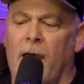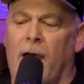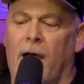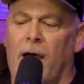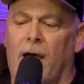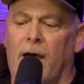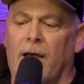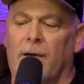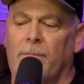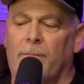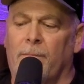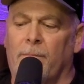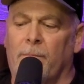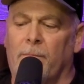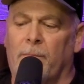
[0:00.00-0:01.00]

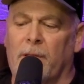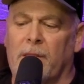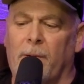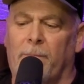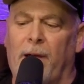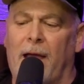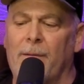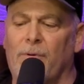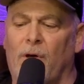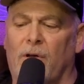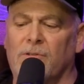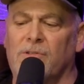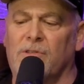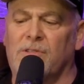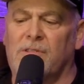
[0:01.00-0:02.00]
But the Bible
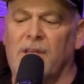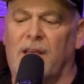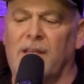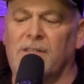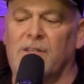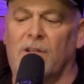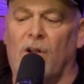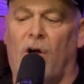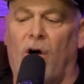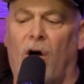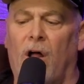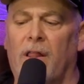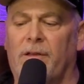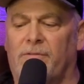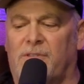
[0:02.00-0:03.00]
also says that
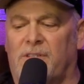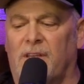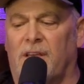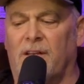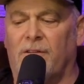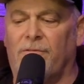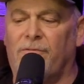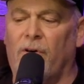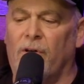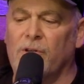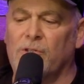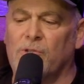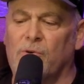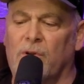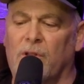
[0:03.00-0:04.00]
all have sinned and
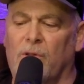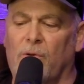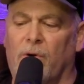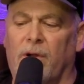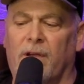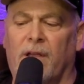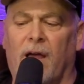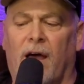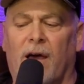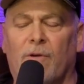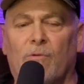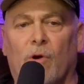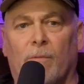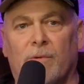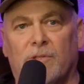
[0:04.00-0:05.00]
fallen short of the glory of
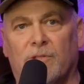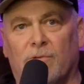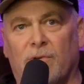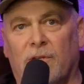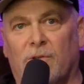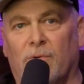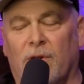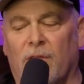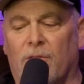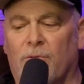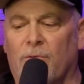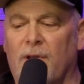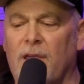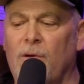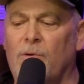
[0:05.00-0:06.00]
God, Romans
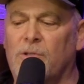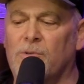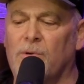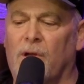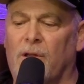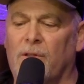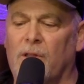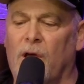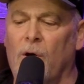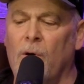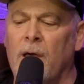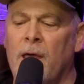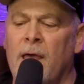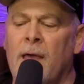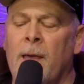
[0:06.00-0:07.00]
3:23, which we all
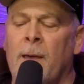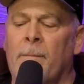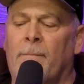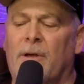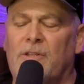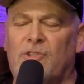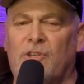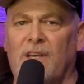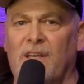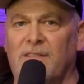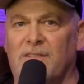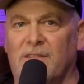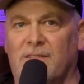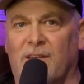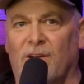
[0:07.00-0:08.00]
know. But
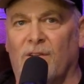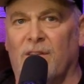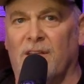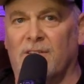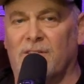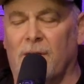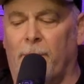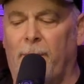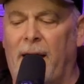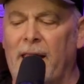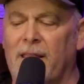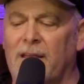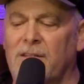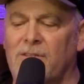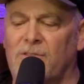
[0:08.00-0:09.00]
Jesus, hear this, the
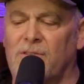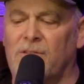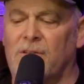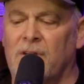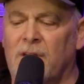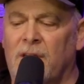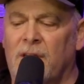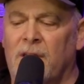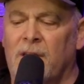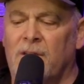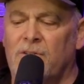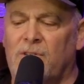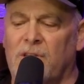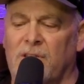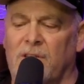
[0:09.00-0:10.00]
balance,
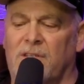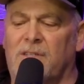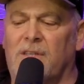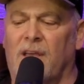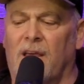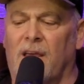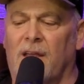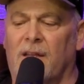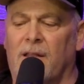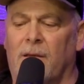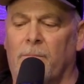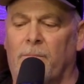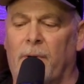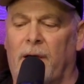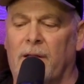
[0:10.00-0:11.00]
Jesus said,
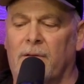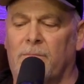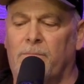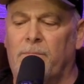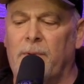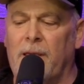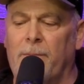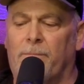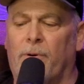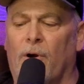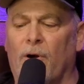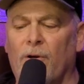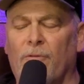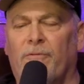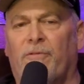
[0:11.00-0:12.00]
"But be
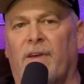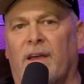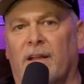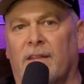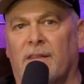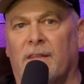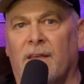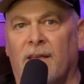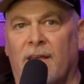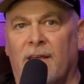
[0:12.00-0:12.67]
perfect